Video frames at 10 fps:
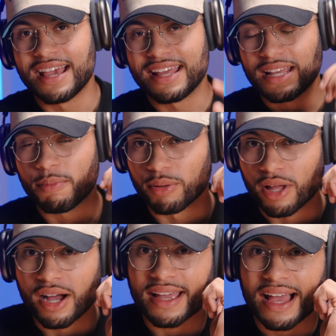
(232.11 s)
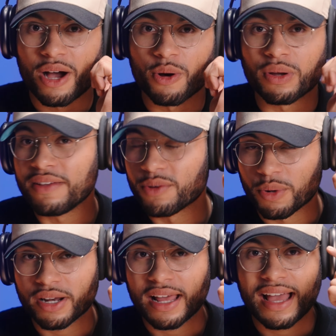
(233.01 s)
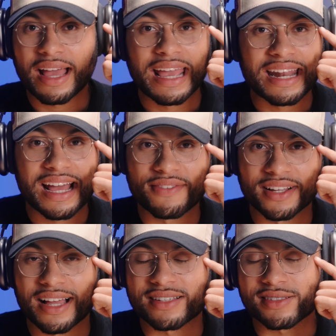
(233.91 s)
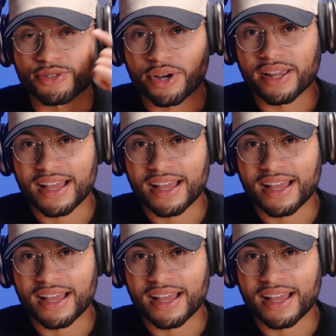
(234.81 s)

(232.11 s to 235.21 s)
And they block out, even wearing a hat and having glasses, right?